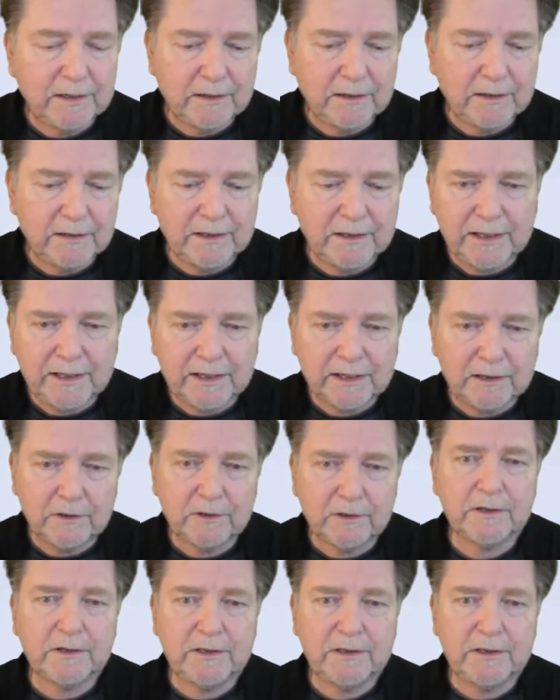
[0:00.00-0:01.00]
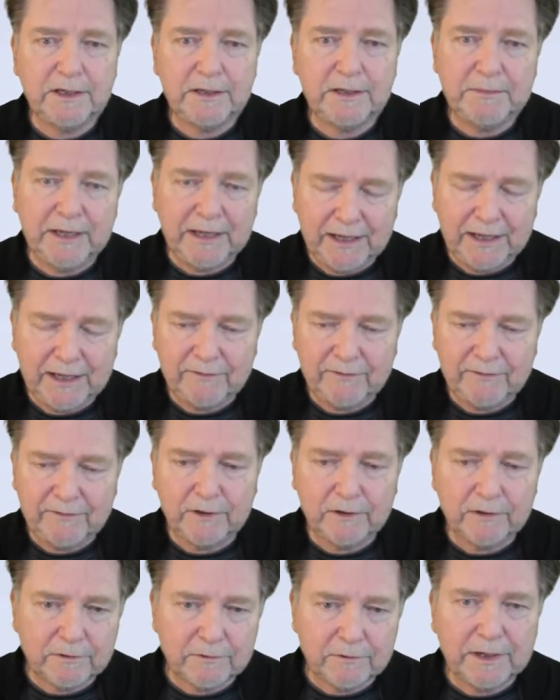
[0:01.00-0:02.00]
Then they can look at the
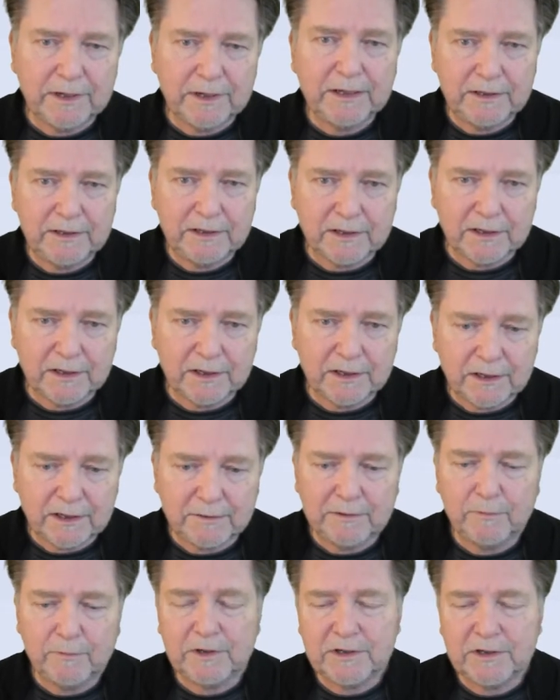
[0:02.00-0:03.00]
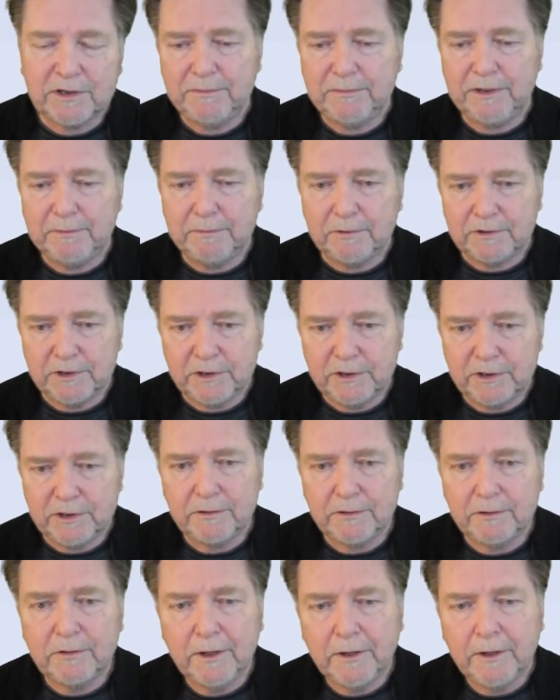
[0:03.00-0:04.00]
behavior throughout the economy. What do people
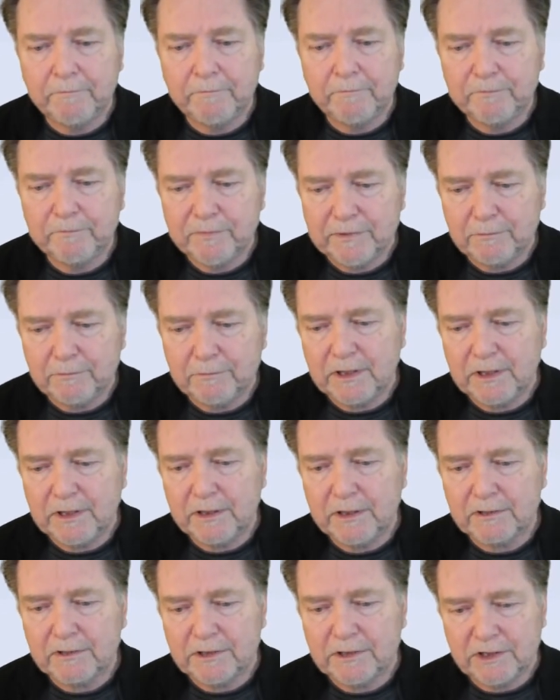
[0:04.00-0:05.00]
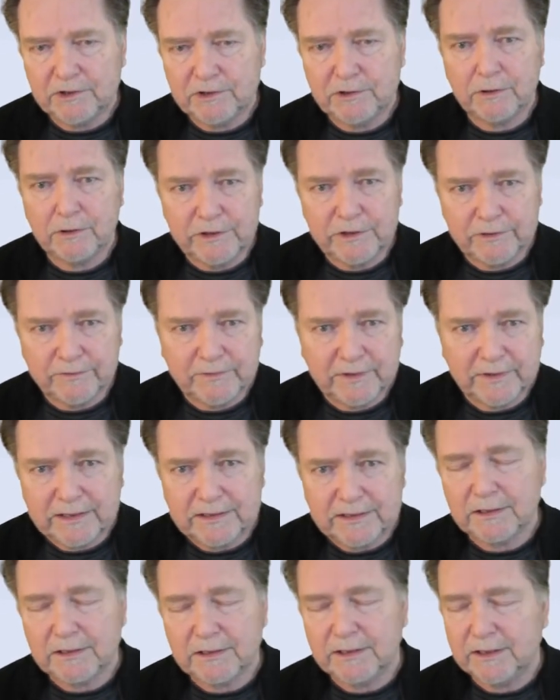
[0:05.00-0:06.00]
do when there's a shortage of
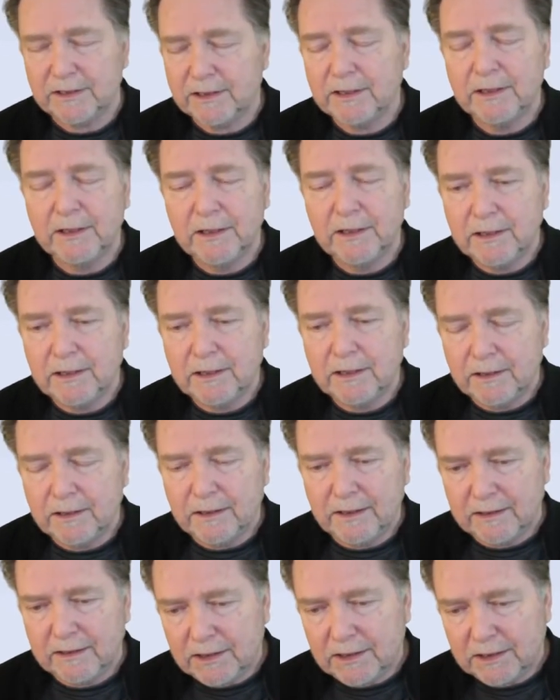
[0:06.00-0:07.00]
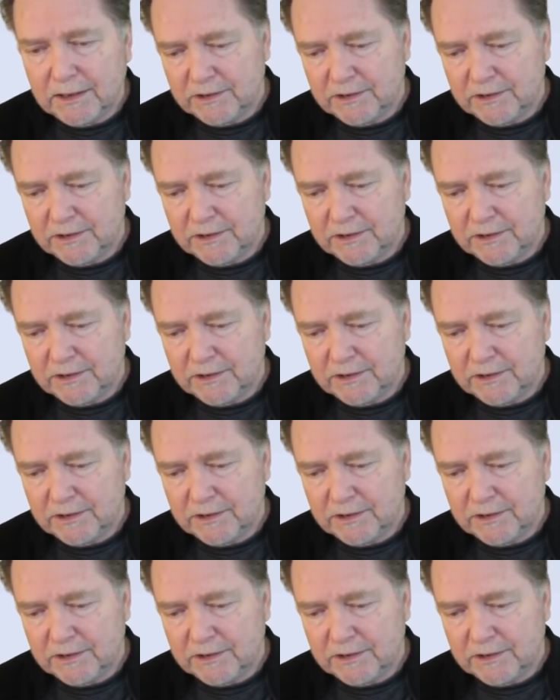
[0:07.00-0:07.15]
gasoline? And not